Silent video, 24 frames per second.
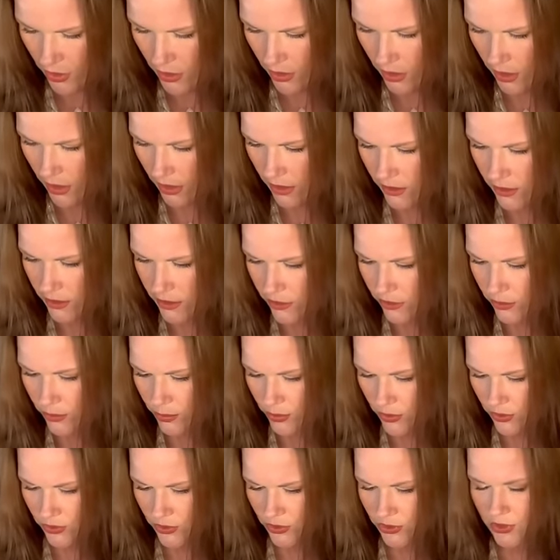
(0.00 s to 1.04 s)
I like your
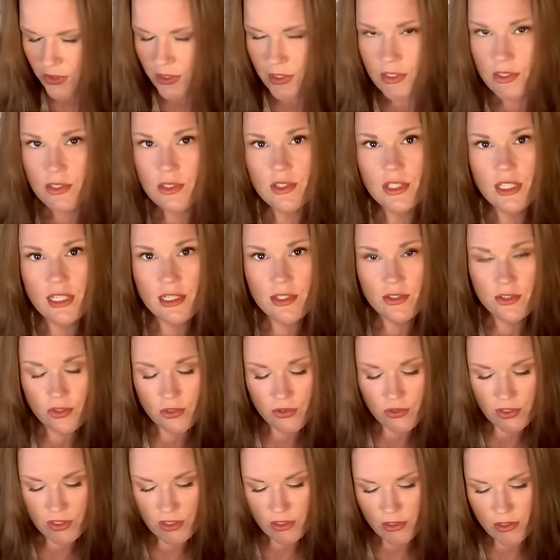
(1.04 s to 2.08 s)
approach to this. The answer
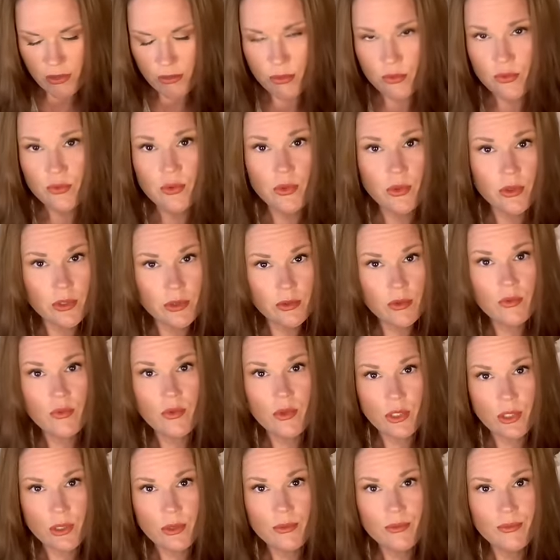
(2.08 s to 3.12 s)
is clearly before you over
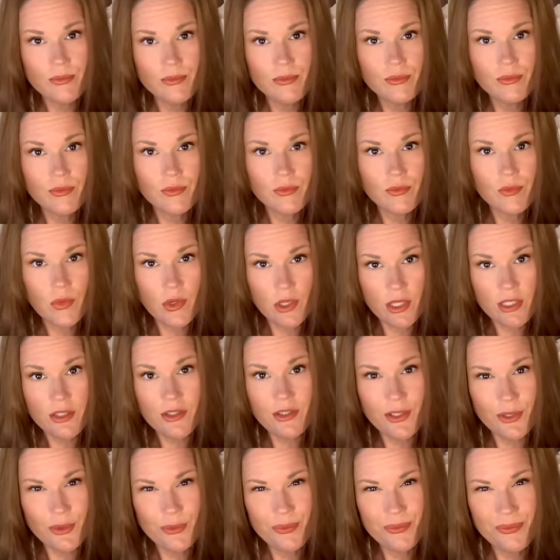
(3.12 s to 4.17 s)
here. We'll get
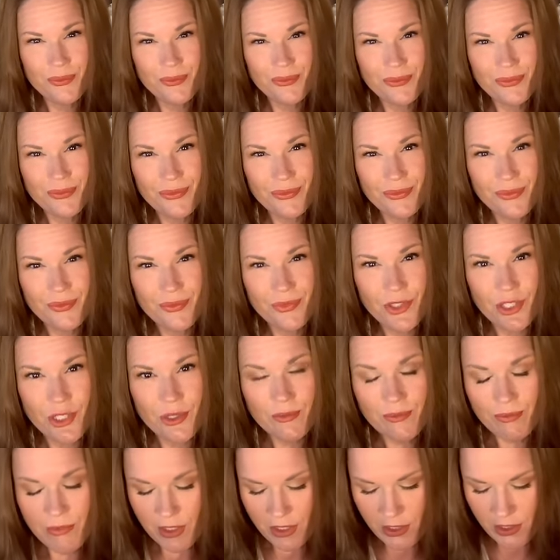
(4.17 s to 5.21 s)
there. Okay?
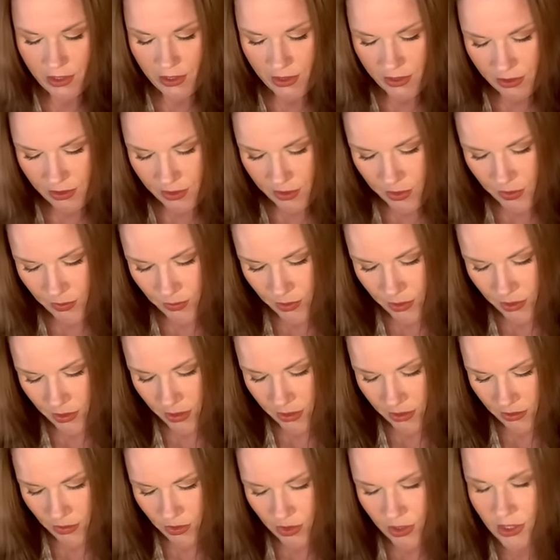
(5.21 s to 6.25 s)
This one, I
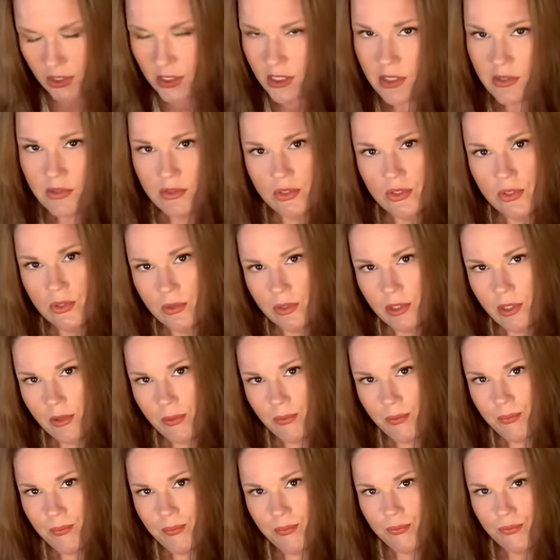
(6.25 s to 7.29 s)
don't see an answer to yet,
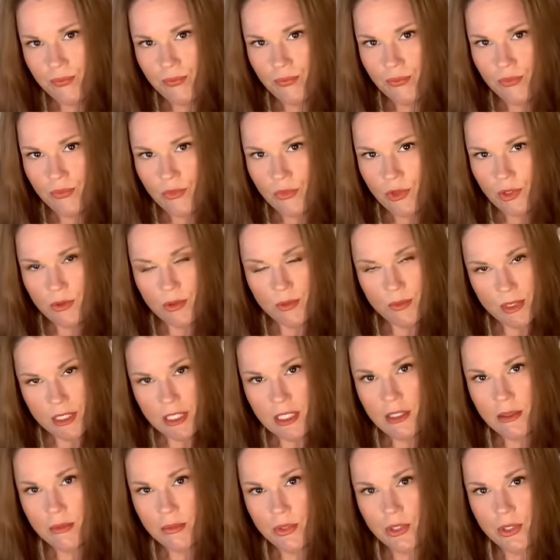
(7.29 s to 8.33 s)
and it may
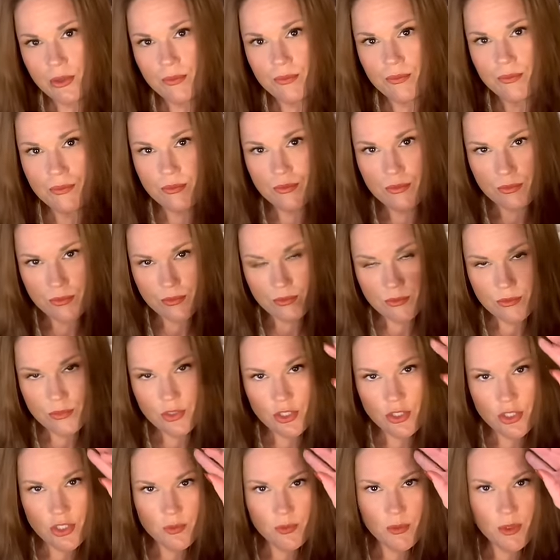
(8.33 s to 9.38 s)
not be.
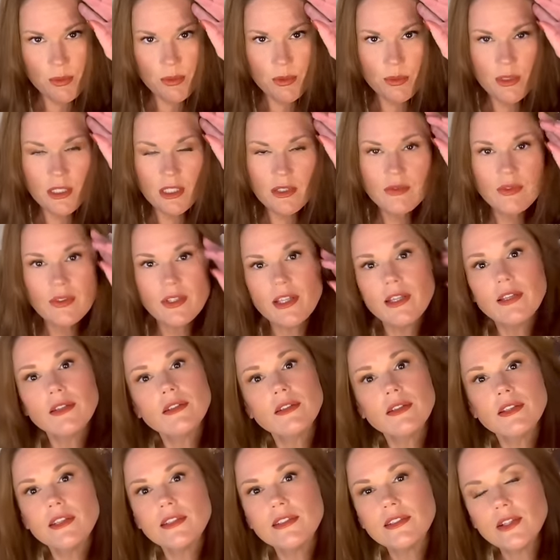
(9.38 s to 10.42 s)
So just be prepared for that.
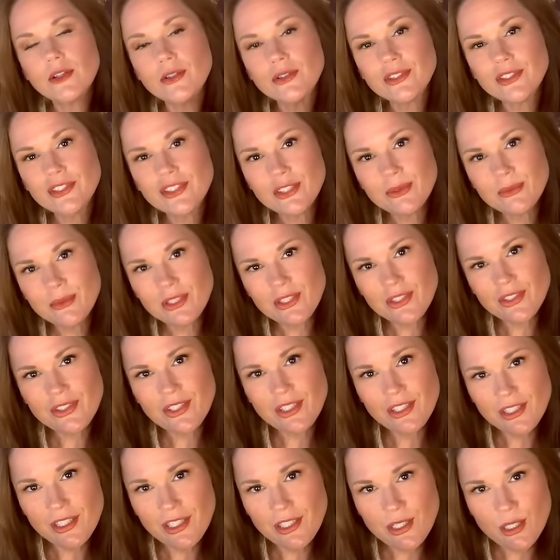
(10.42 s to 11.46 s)
Only so much is
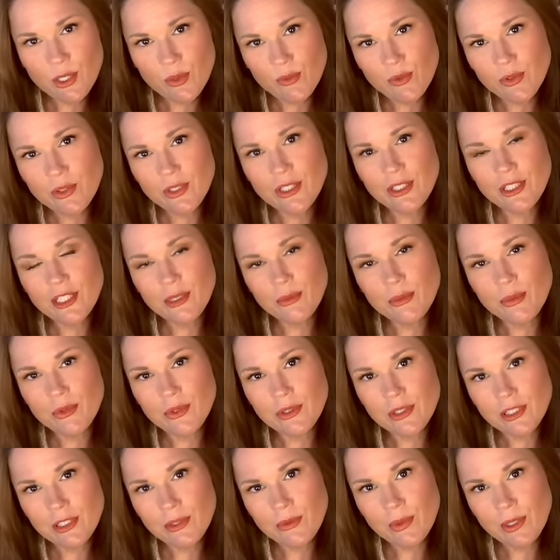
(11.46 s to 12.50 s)
going to get covered in April
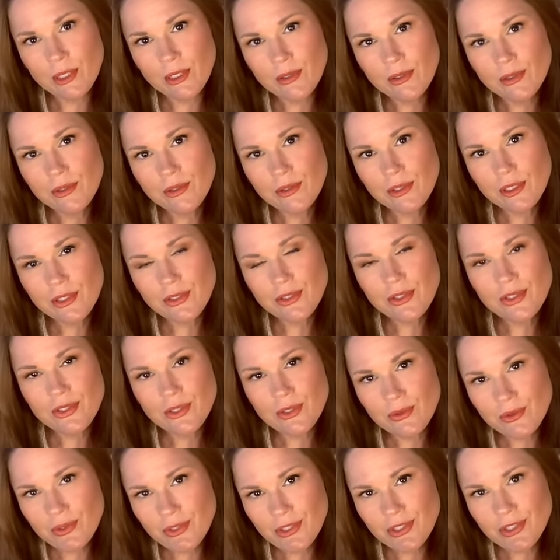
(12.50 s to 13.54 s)
anyway. I just
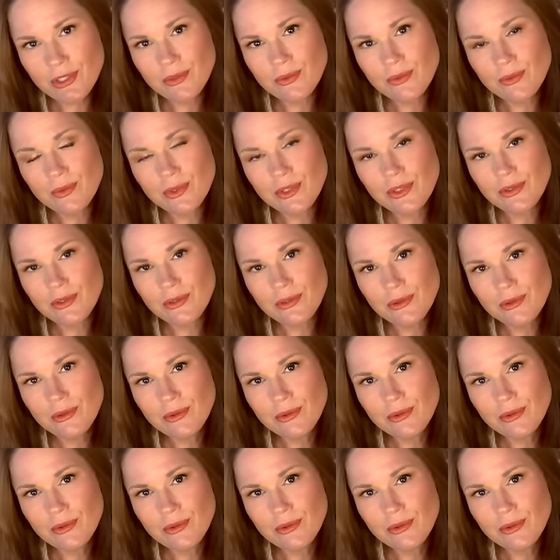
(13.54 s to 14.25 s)
know it's sitting with you.